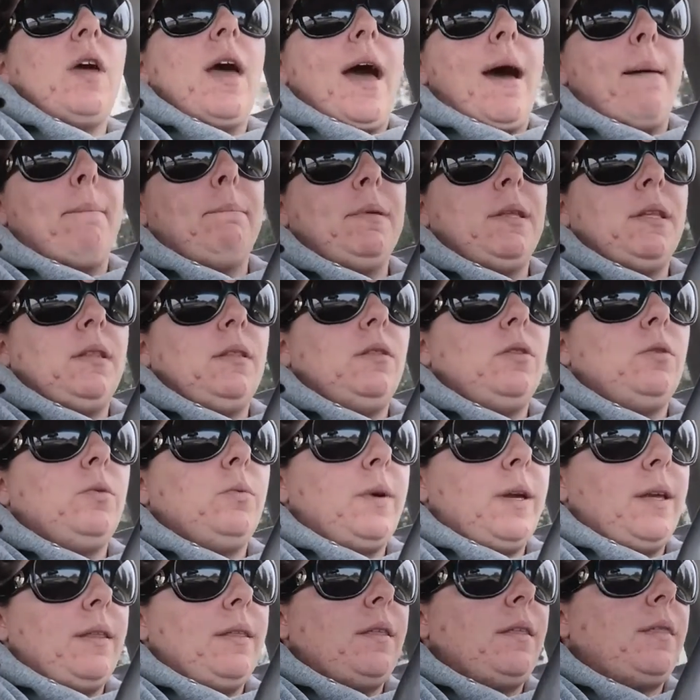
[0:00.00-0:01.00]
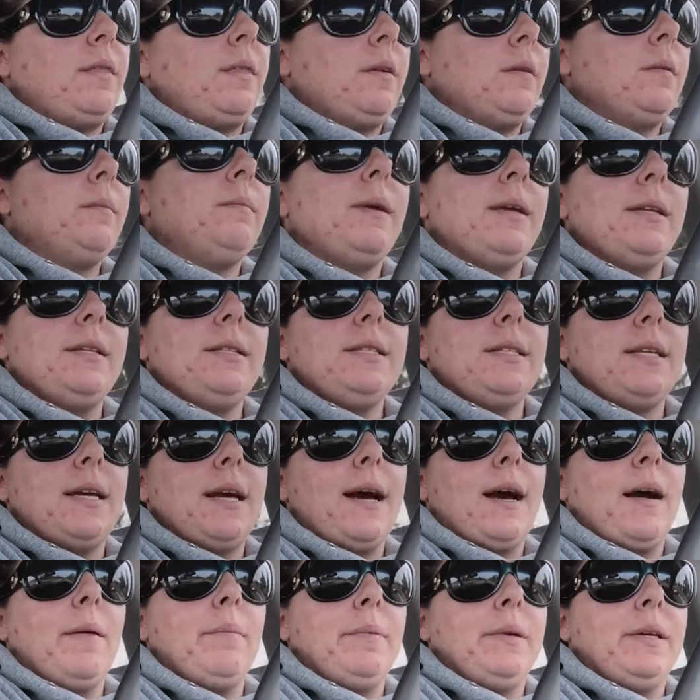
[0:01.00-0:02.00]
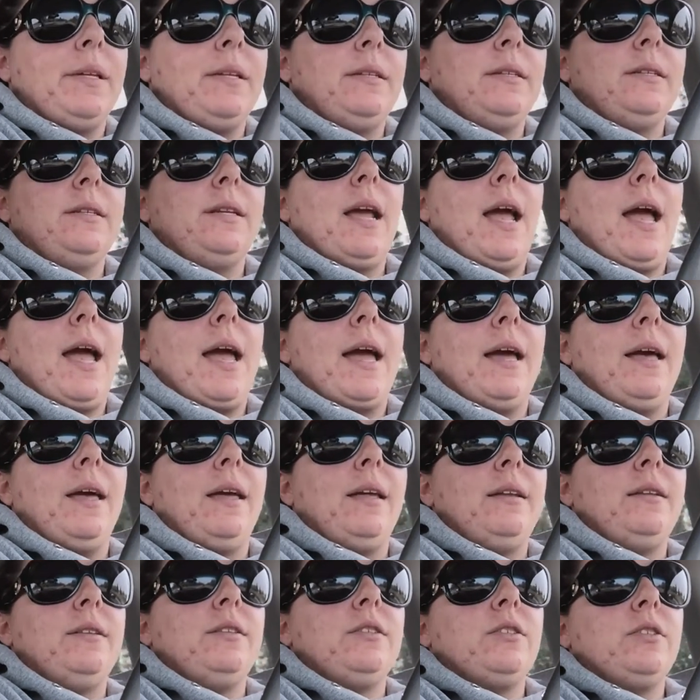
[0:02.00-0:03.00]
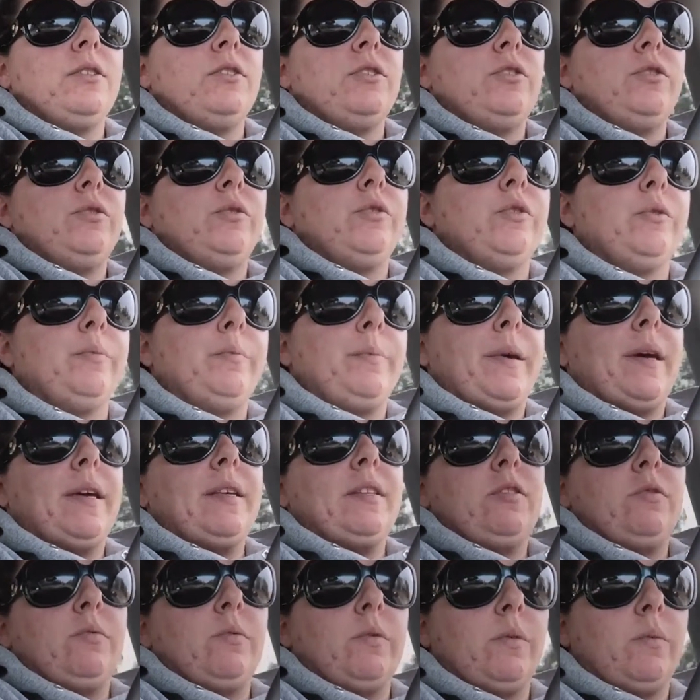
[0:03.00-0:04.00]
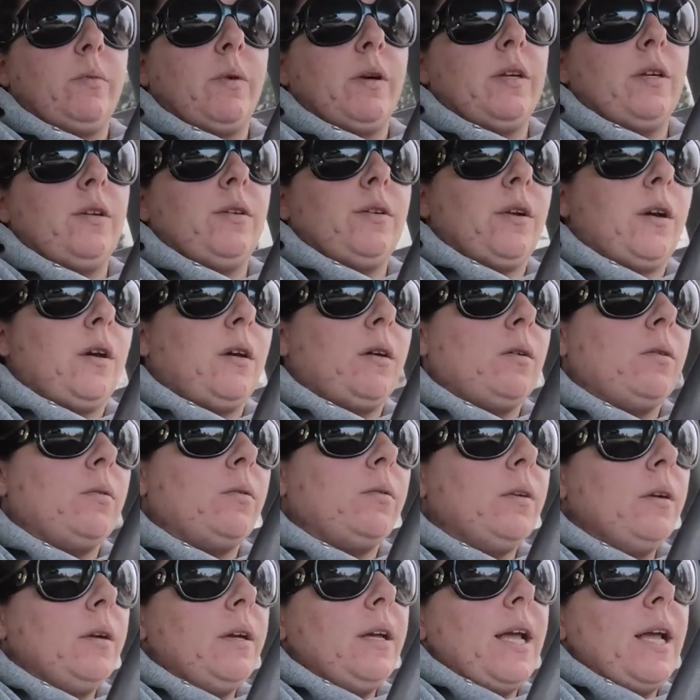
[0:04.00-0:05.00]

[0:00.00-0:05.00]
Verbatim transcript: happen the way that they're meant to happen and do your best with what you know.